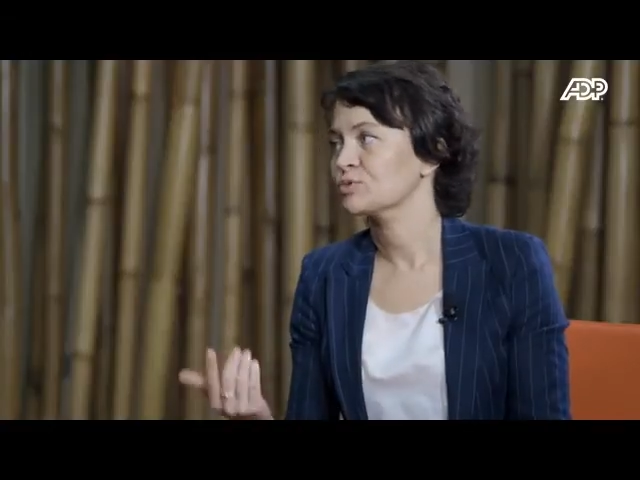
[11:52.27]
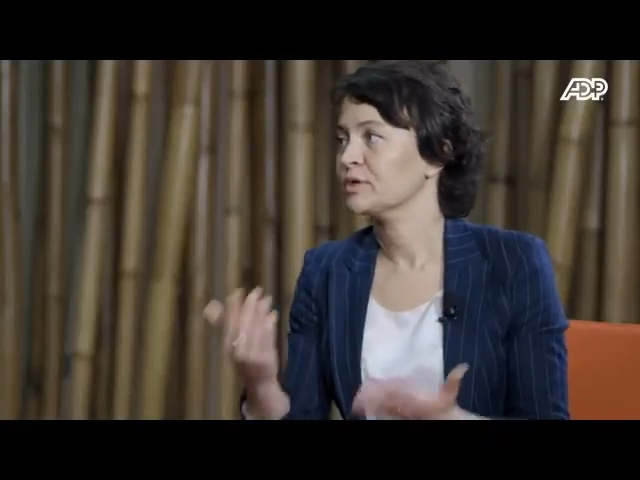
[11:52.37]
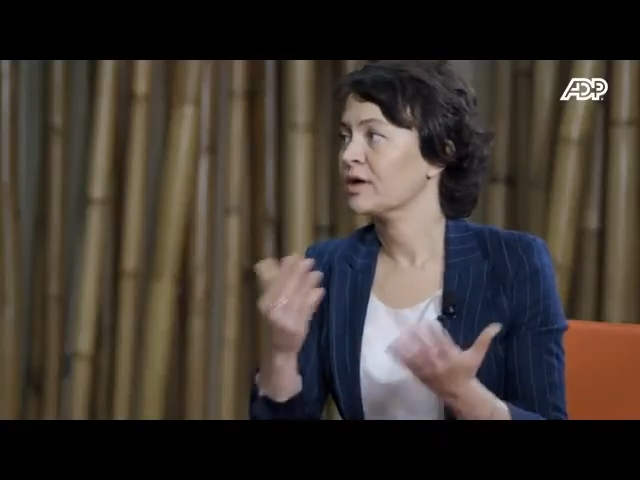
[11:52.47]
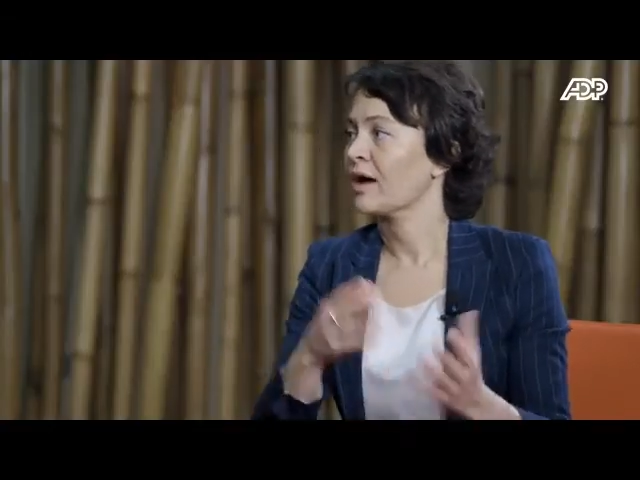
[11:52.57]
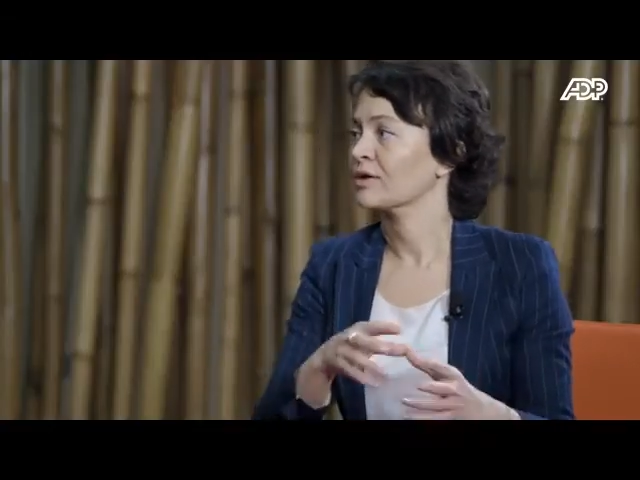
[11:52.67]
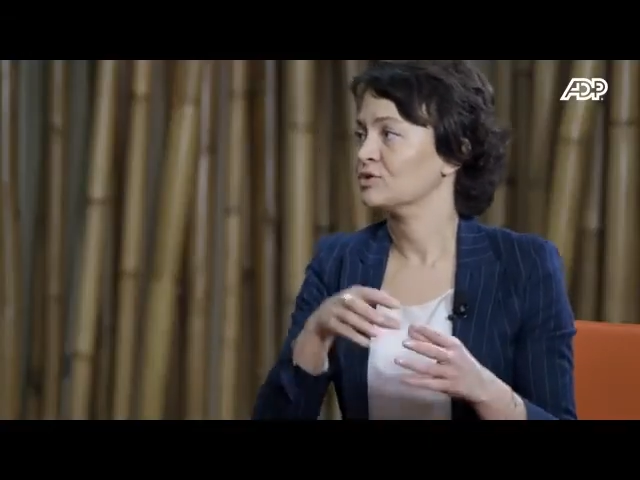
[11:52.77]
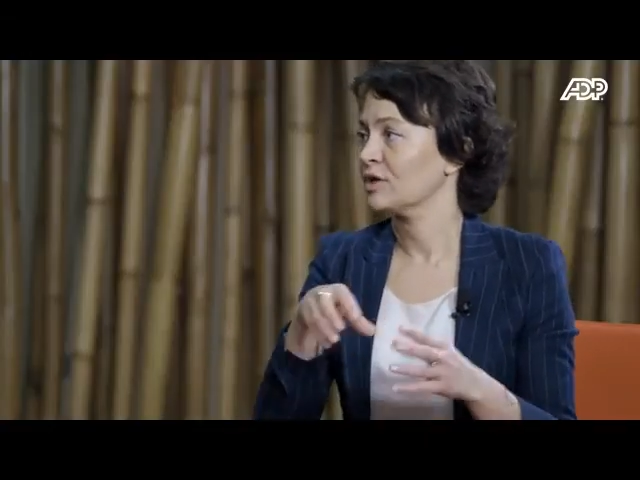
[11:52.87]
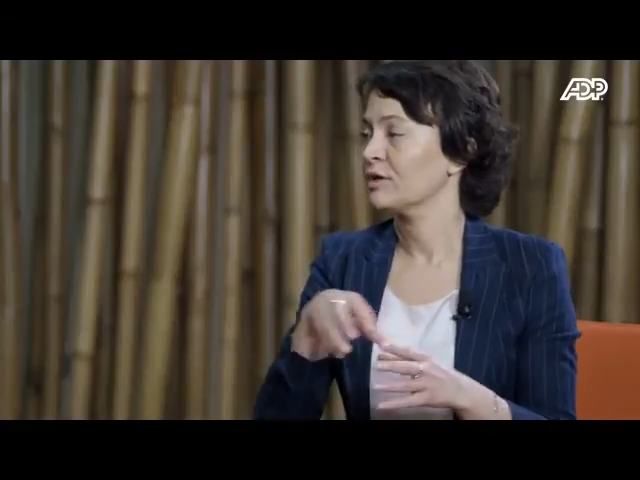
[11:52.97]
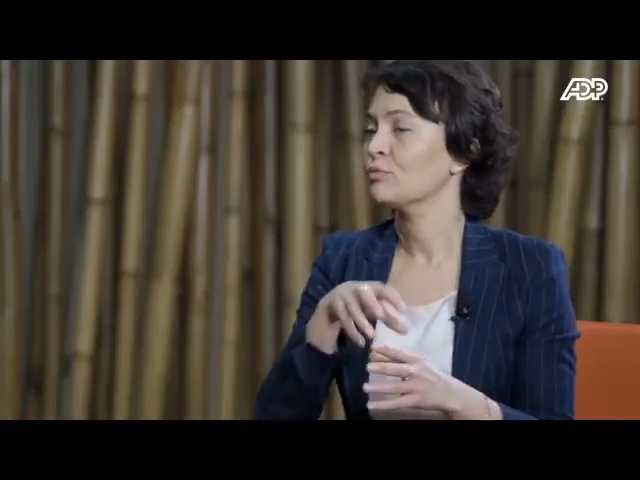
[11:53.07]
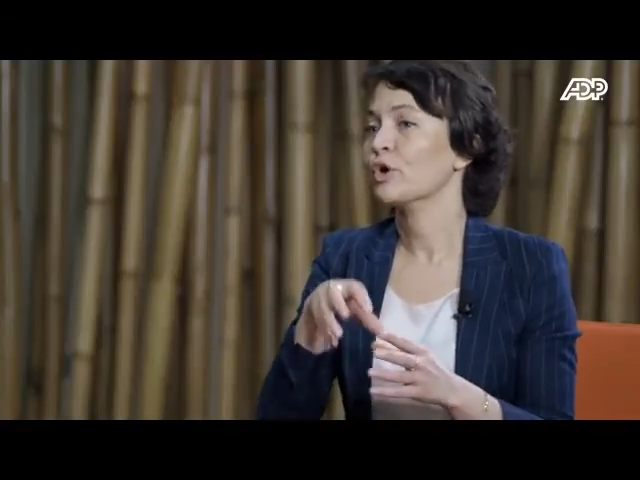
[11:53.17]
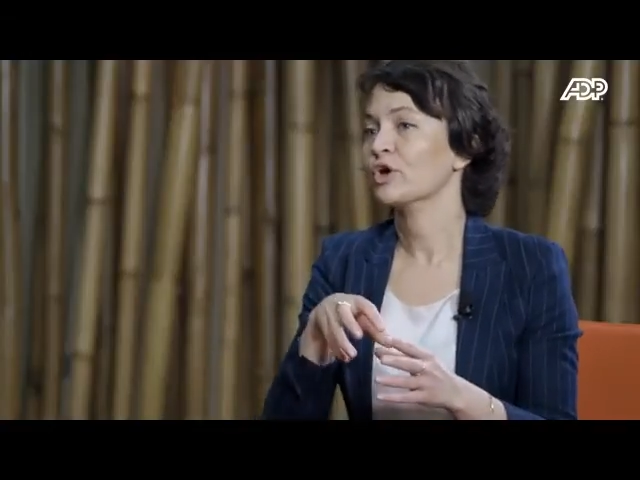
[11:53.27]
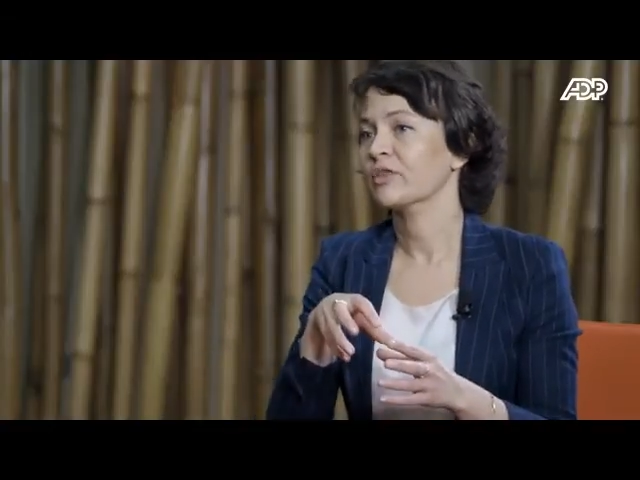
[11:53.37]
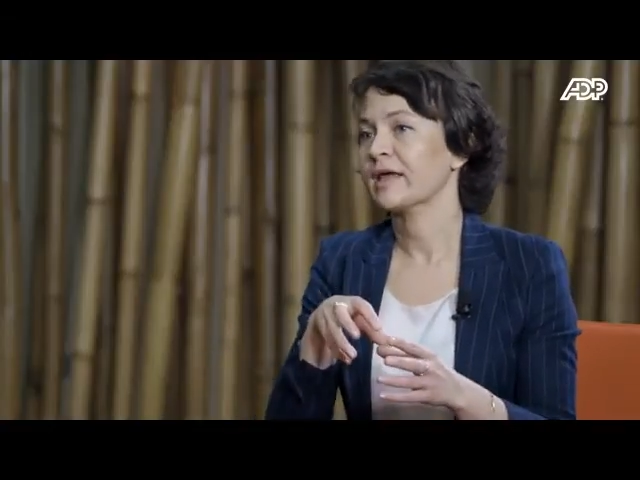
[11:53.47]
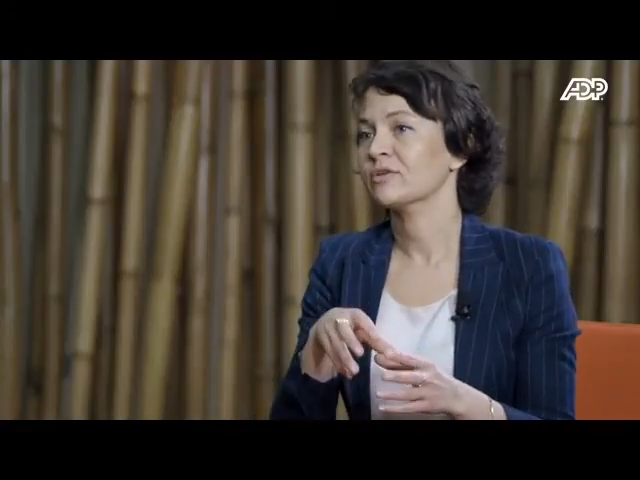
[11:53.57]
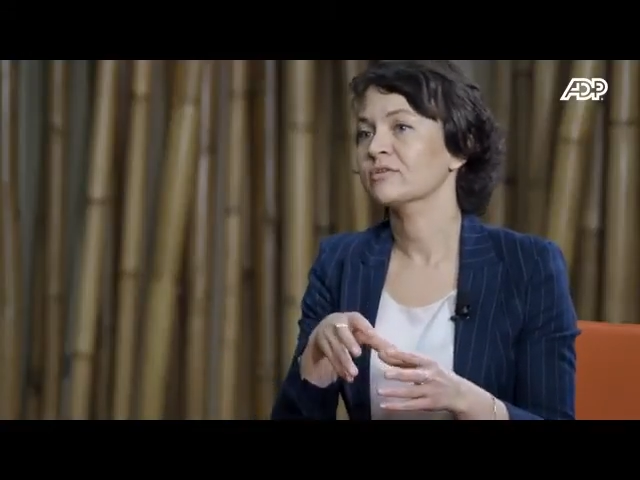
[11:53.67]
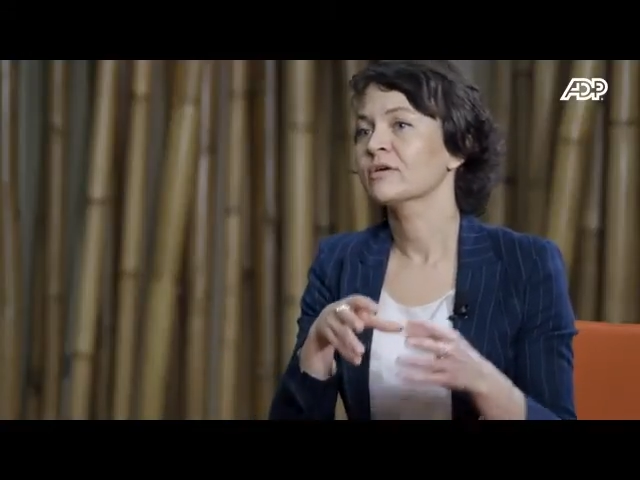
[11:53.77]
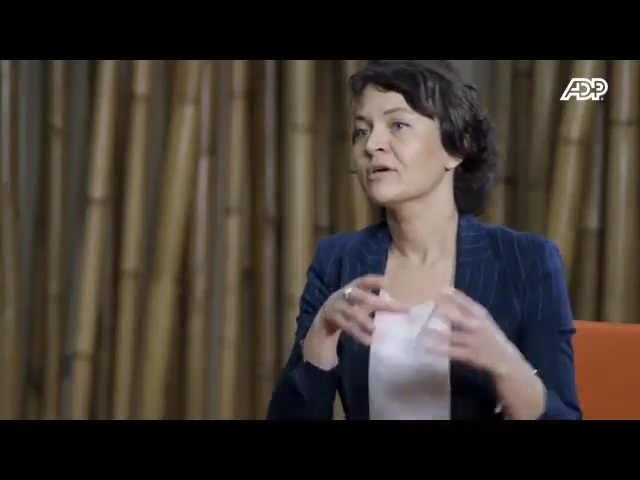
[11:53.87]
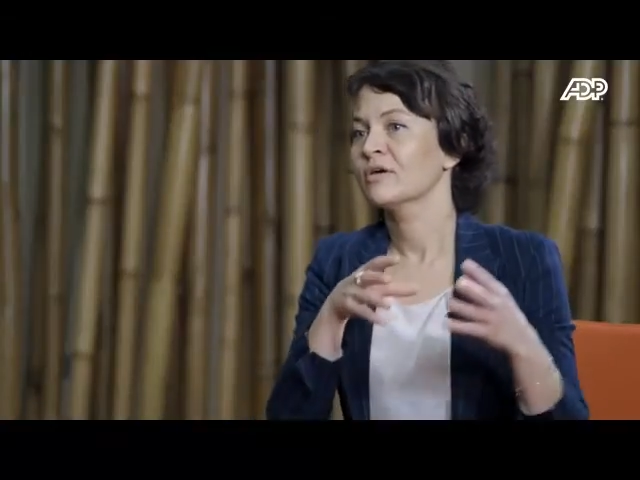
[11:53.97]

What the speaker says: is we actually work on that